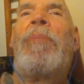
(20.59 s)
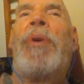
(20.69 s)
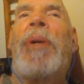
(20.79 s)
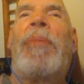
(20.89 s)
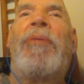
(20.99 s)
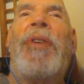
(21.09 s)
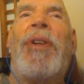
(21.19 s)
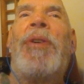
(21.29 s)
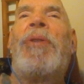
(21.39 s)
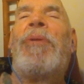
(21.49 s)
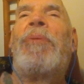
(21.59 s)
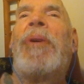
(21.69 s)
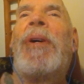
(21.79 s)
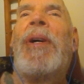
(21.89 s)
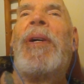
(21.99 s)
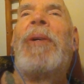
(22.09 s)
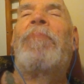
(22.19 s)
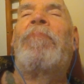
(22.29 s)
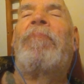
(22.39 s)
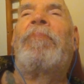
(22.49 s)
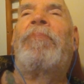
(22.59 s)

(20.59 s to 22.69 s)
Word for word: put up a video. Um,